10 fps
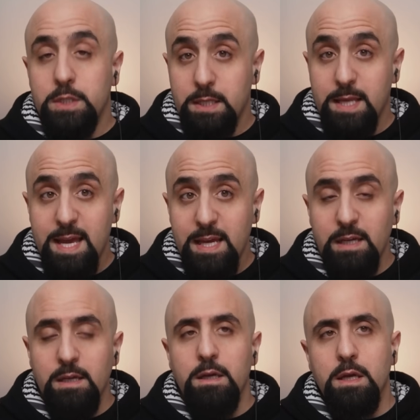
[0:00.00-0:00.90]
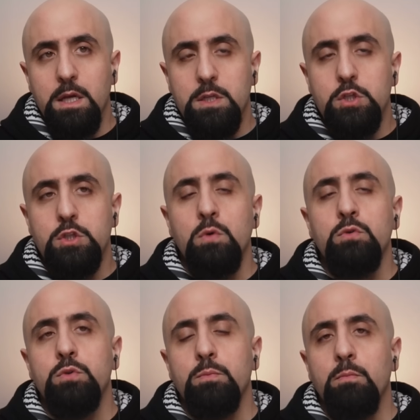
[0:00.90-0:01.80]
Today, it
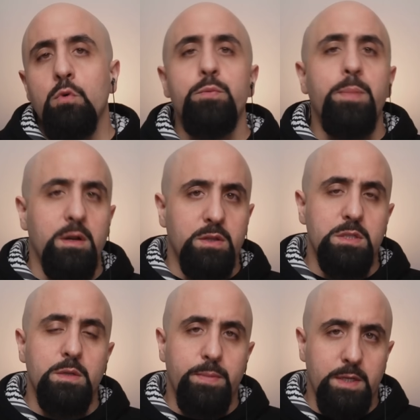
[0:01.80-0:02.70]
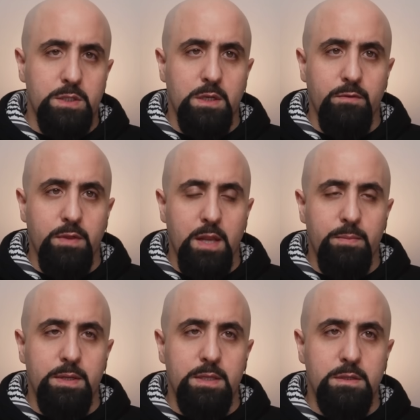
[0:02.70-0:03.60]
showed more participation of the
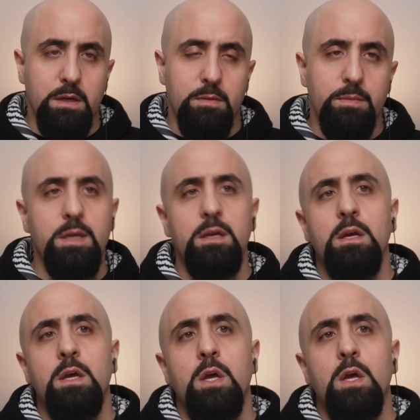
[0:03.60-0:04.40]
Lebanese army,